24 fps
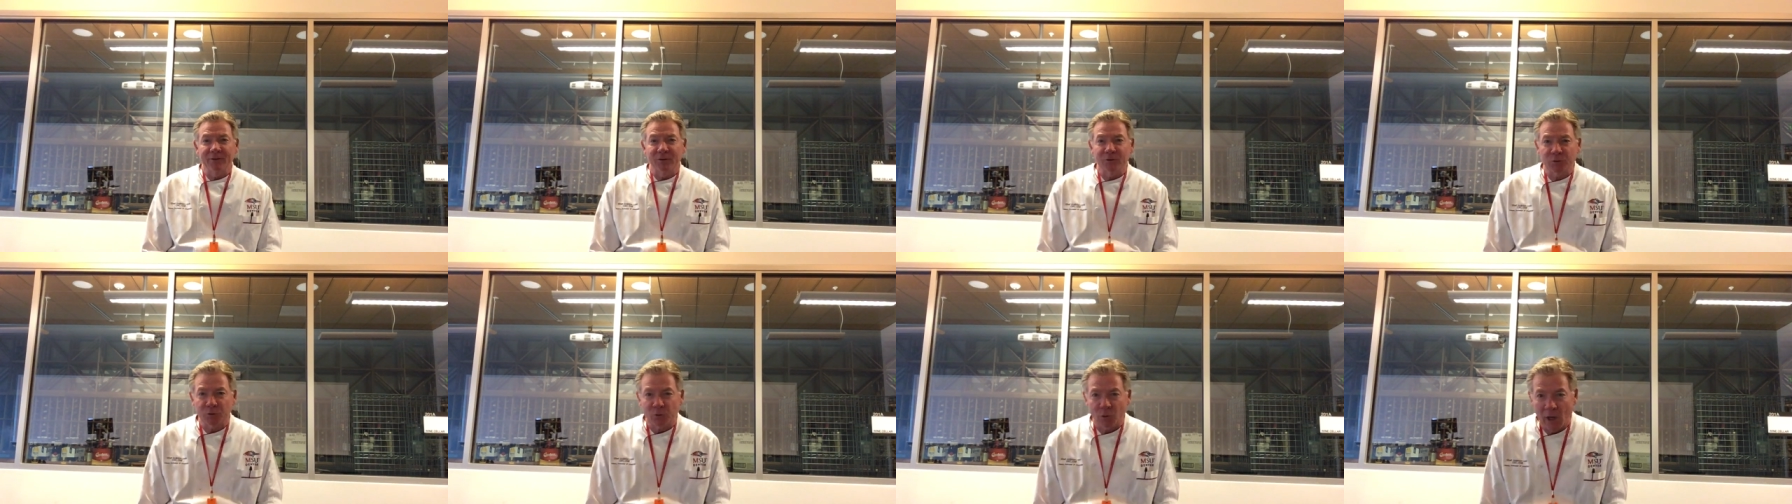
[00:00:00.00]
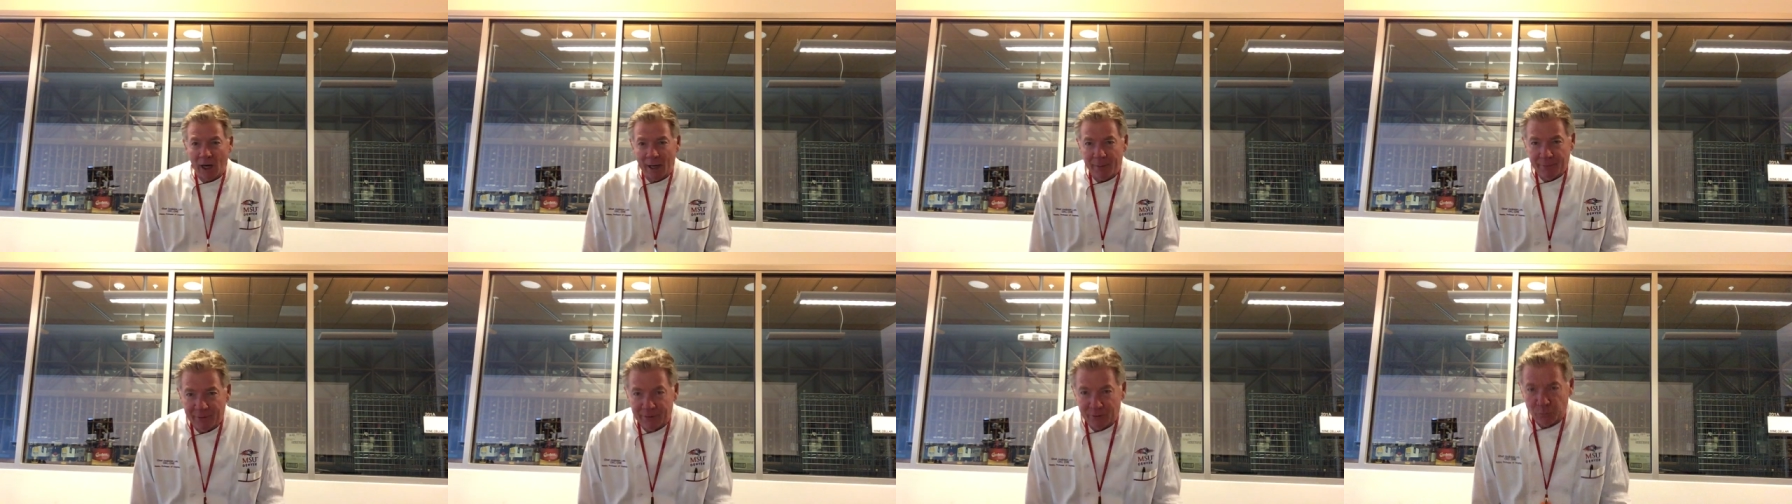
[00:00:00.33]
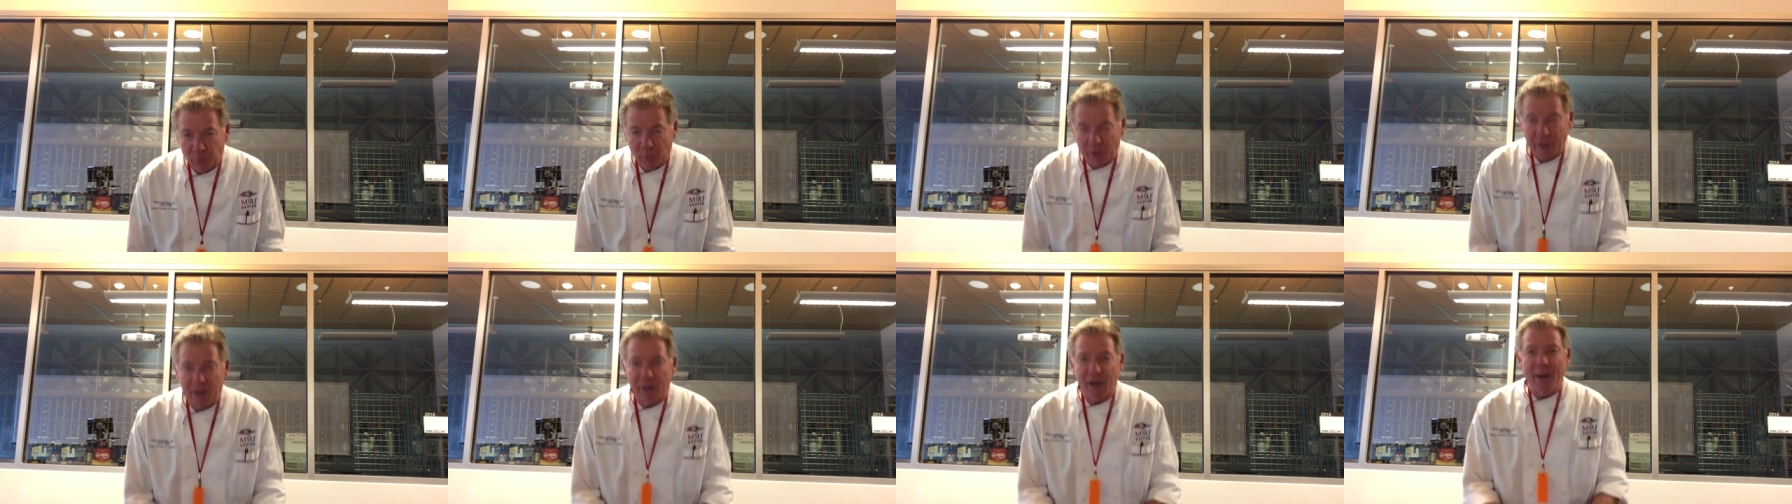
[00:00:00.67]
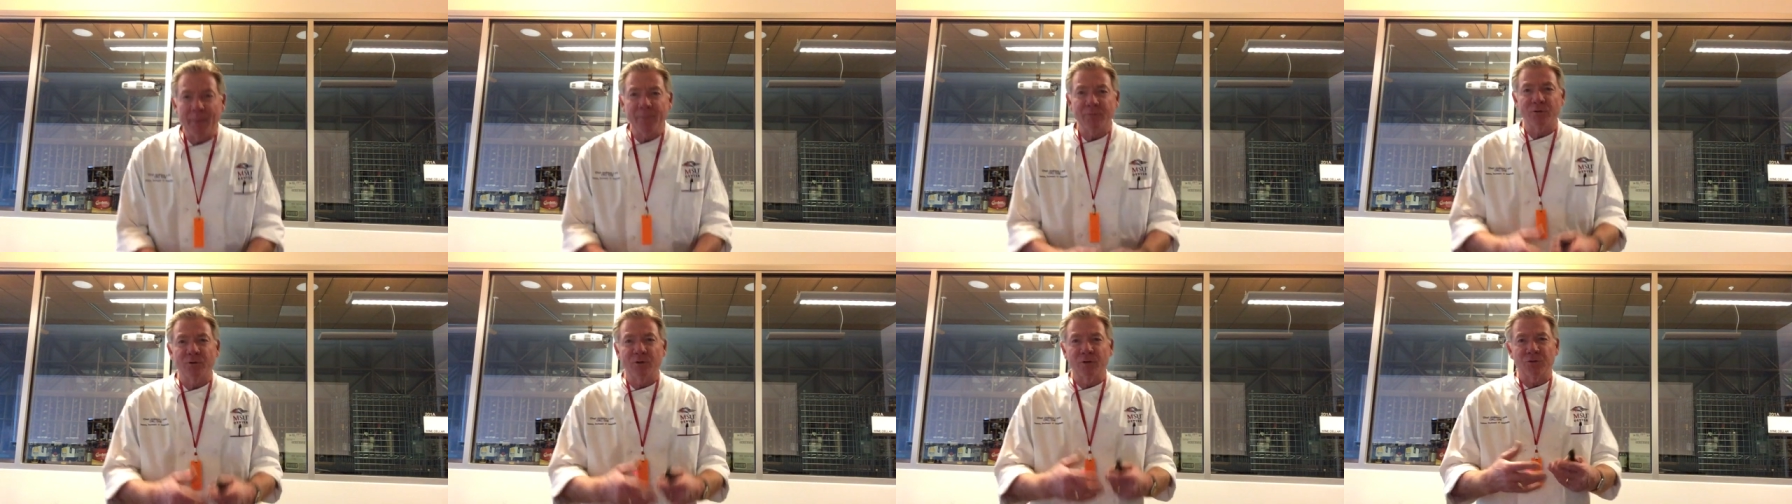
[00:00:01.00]
describe this when it
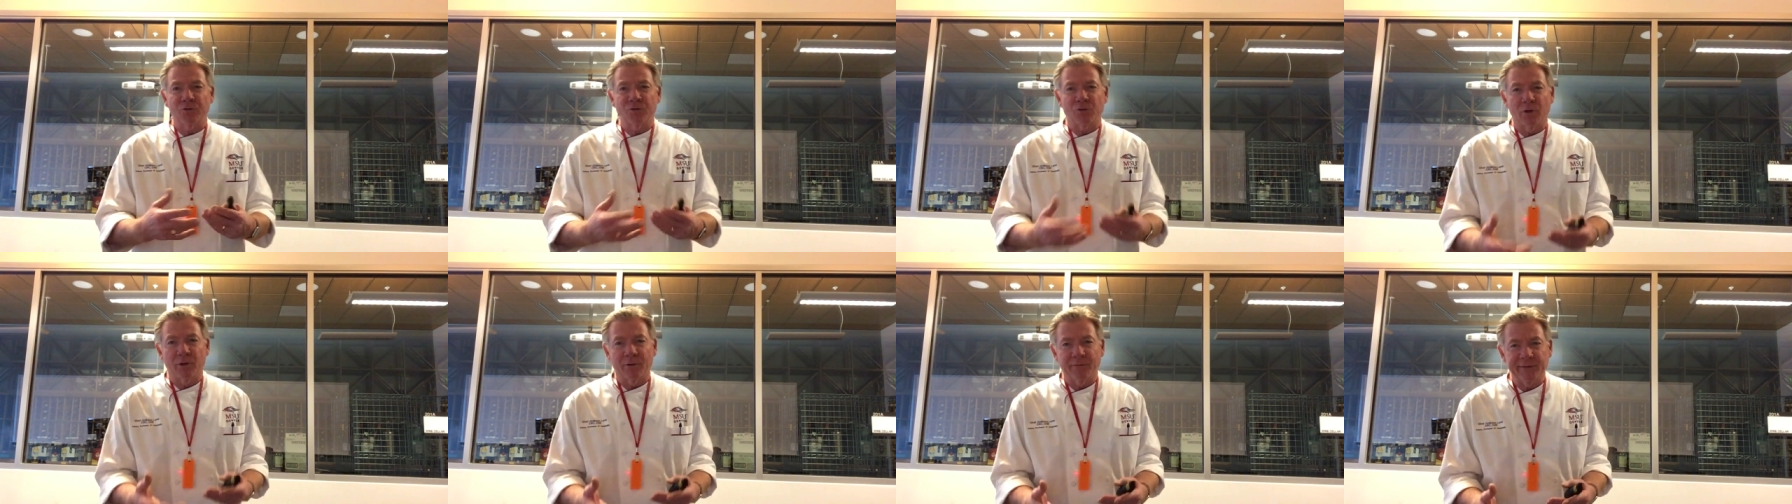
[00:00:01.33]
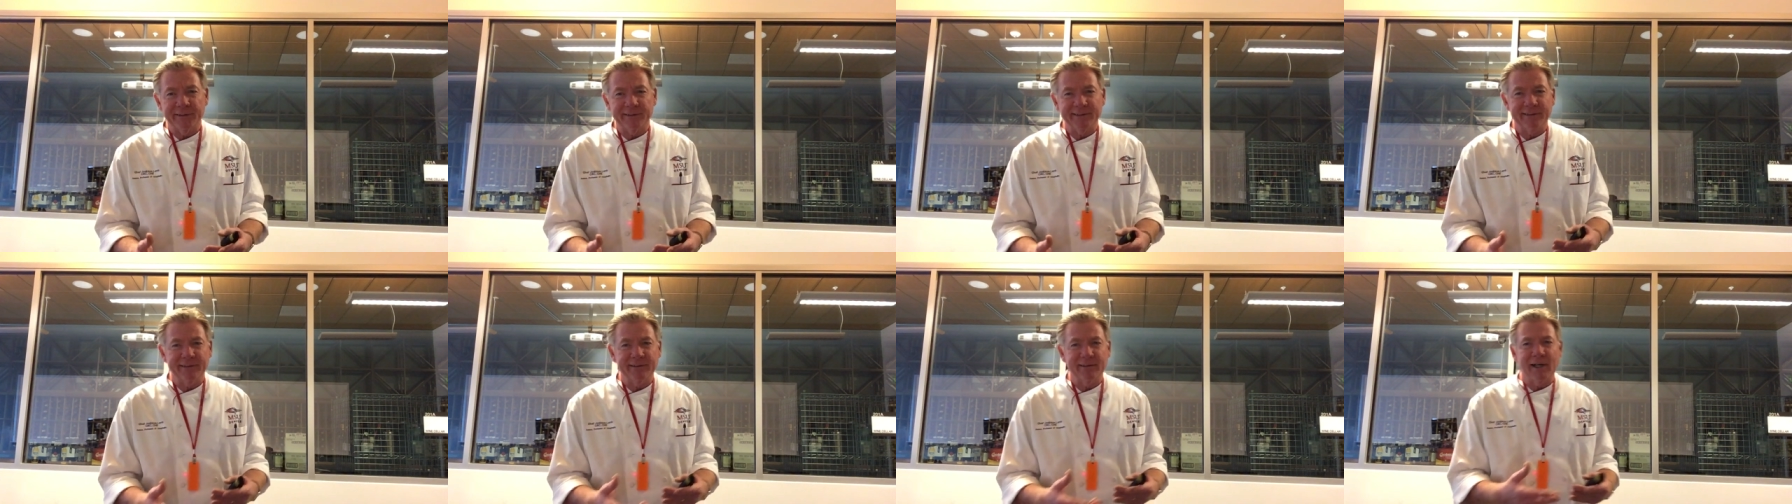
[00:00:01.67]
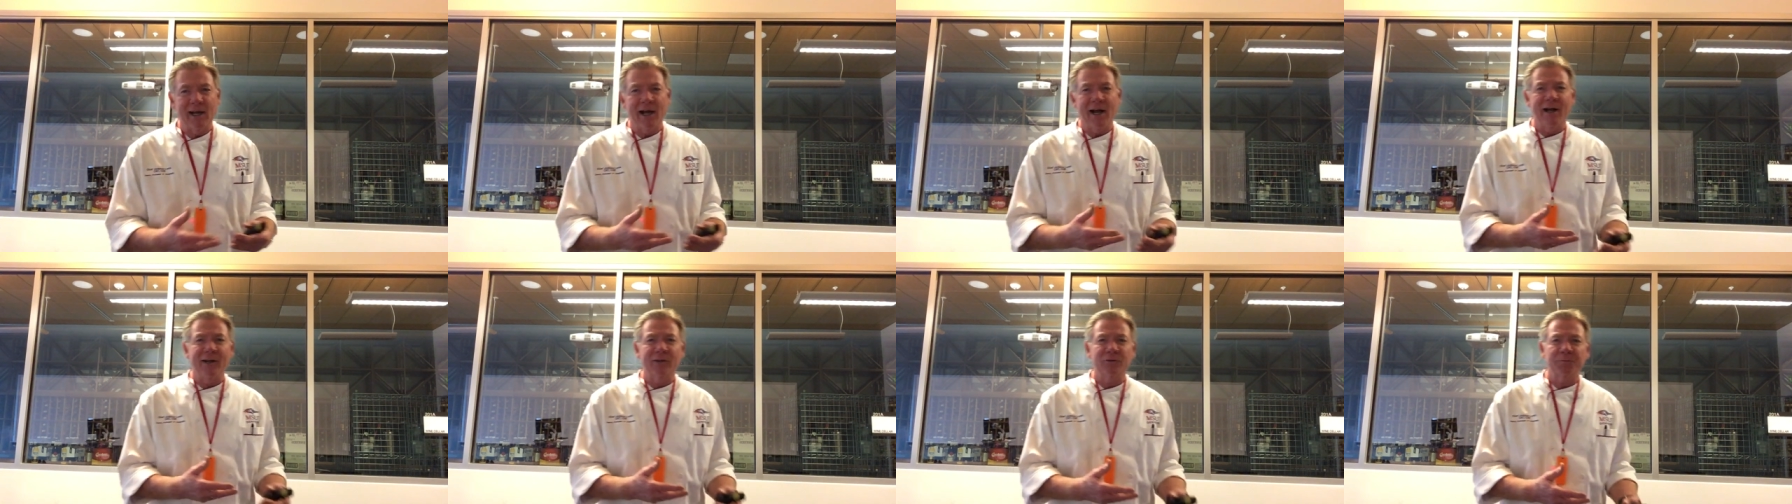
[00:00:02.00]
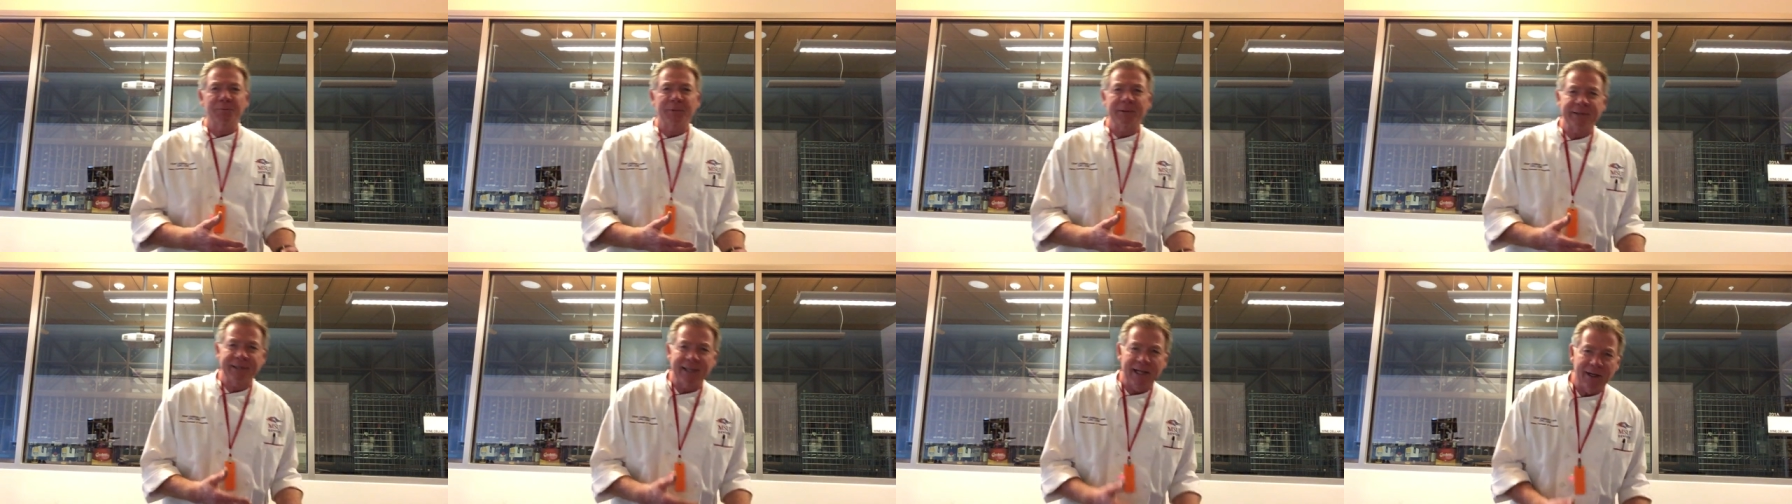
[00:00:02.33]
comes to service in the
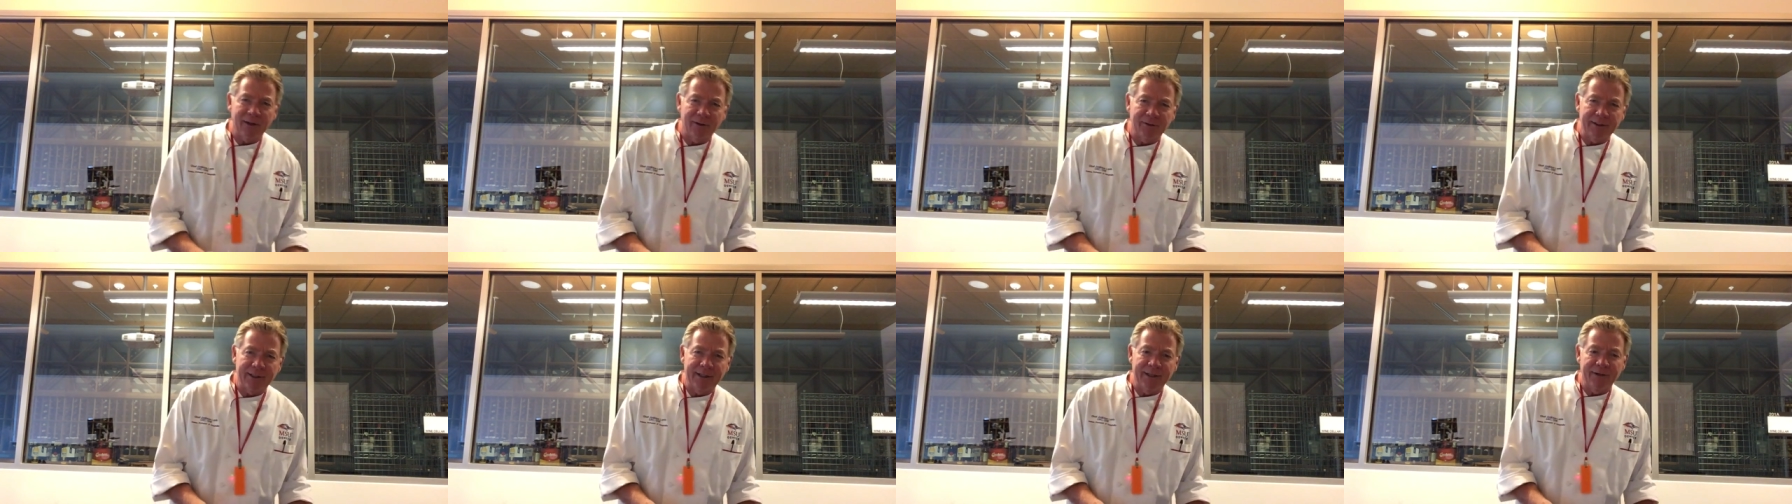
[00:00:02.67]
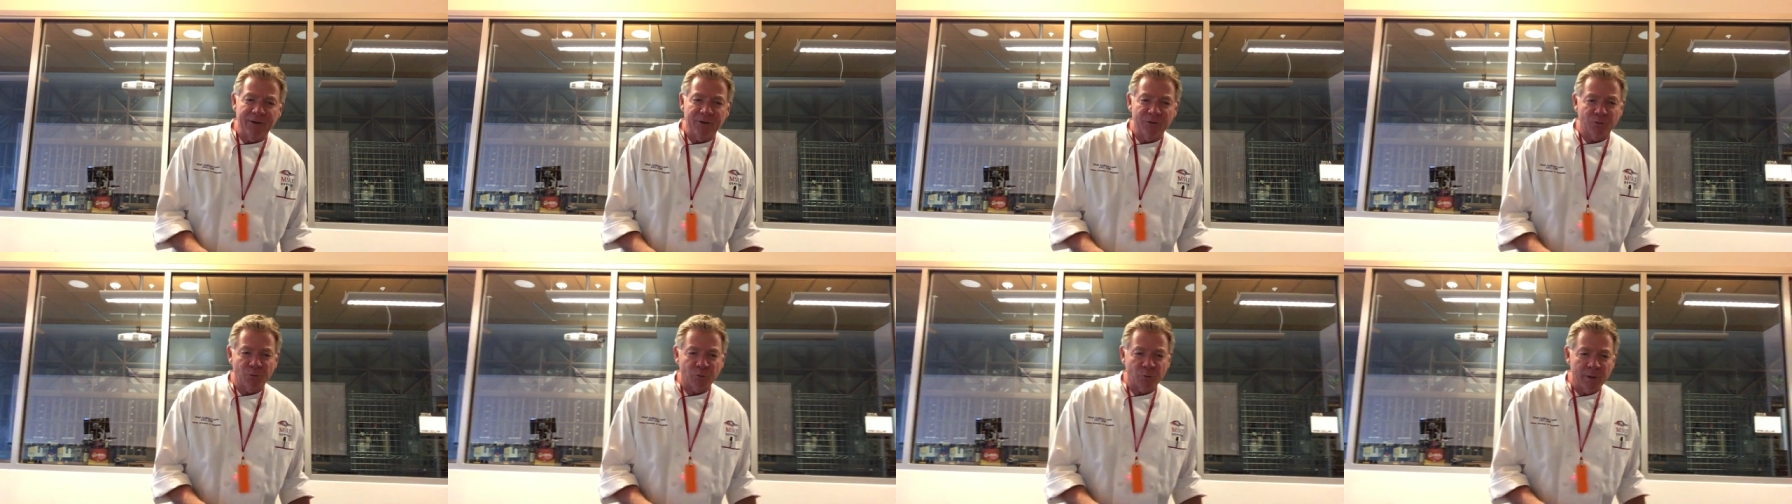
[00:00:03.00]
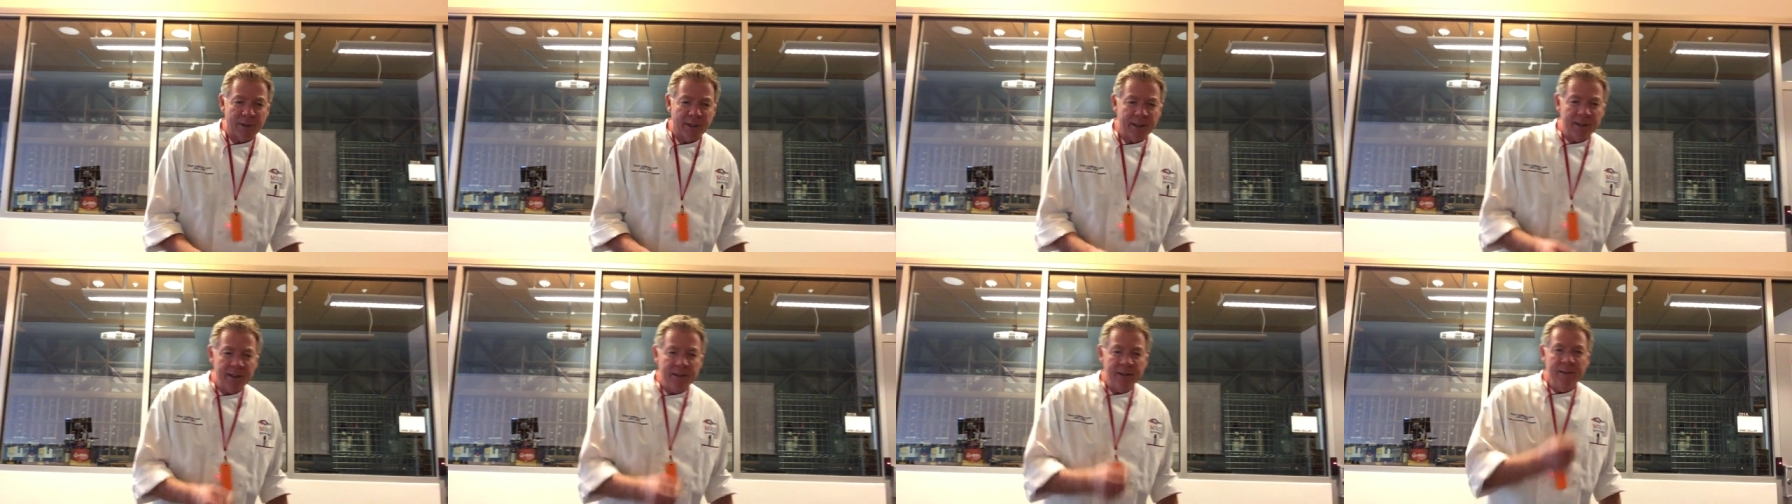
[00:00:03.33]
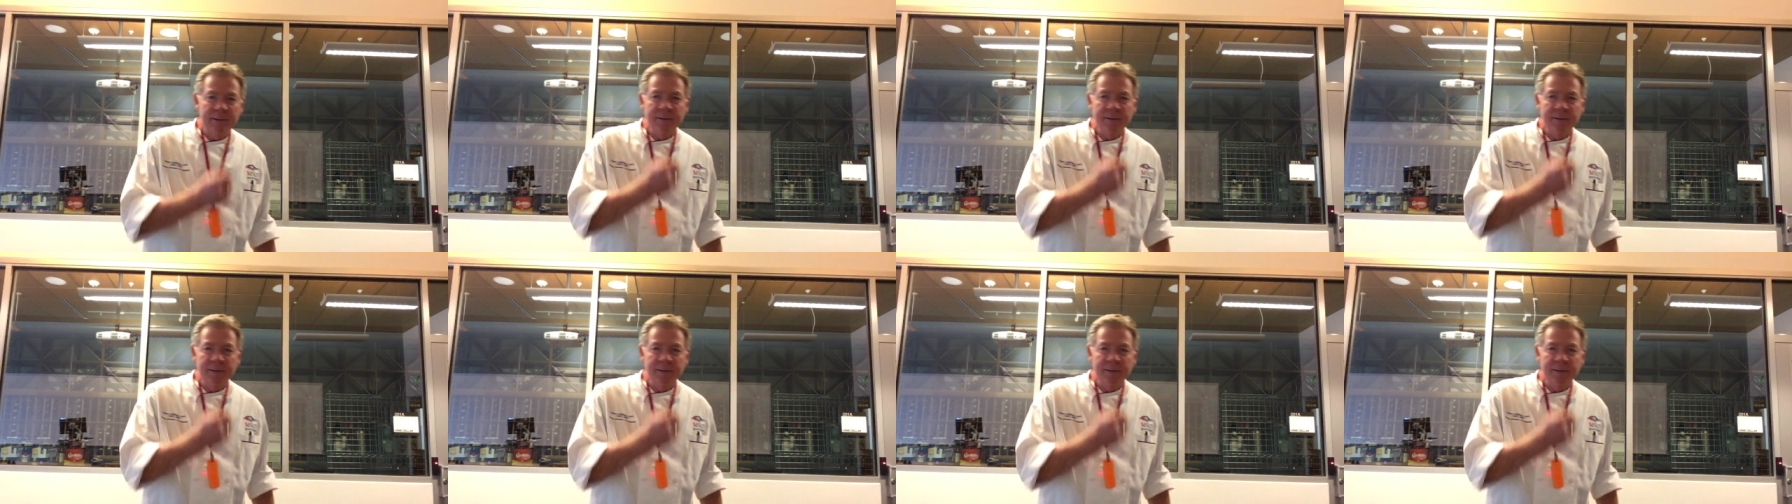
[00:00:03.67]
hospitality industry,